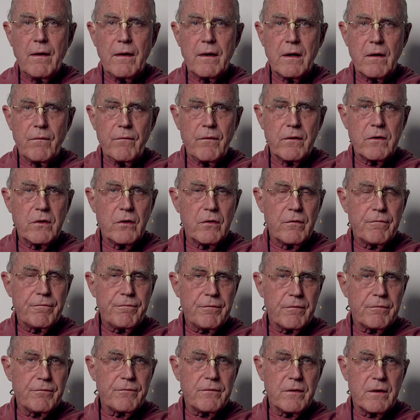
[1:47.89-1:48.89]
in the year
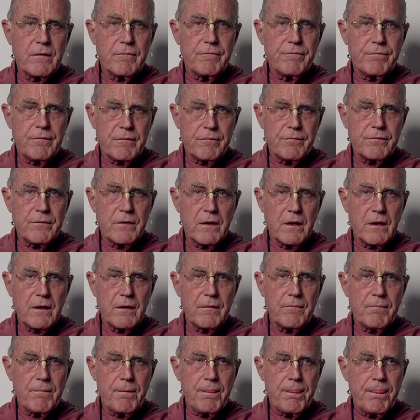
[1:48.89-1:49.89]

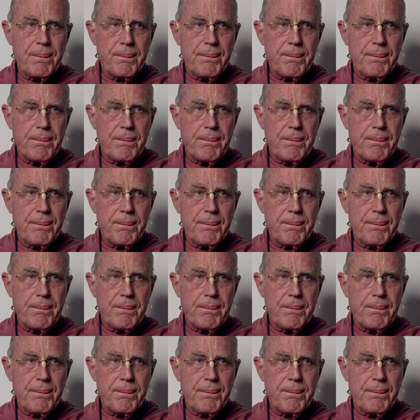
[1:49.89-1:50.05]
1515.